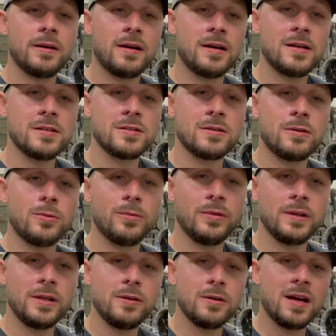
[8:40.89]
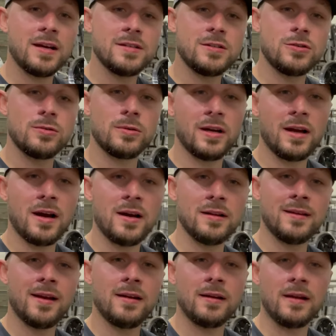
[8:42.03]
Uh, so hopefully you guys enjoy the
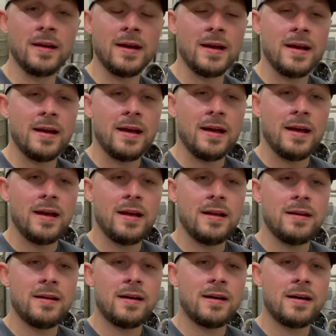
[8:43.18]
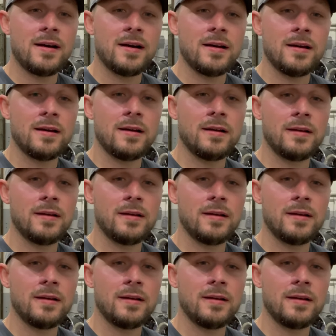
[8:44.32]
content and uh,